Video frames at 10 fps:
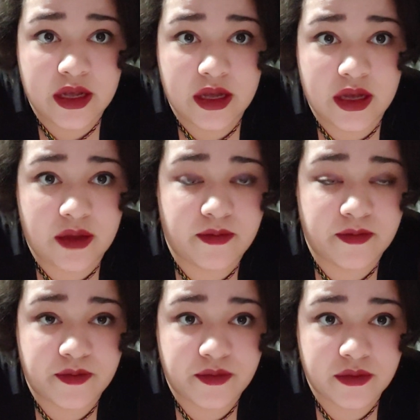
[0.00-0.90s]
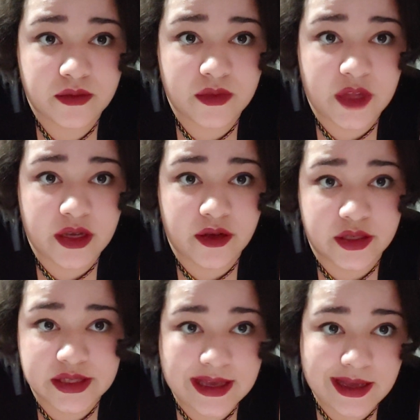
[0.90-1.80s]
and you
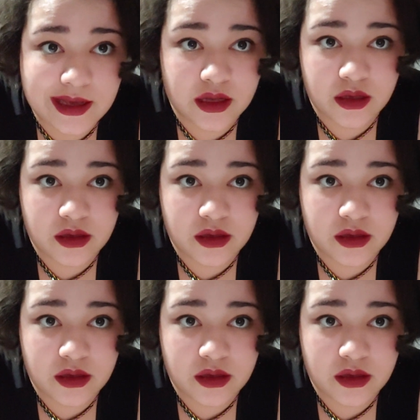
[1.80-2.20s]
just can't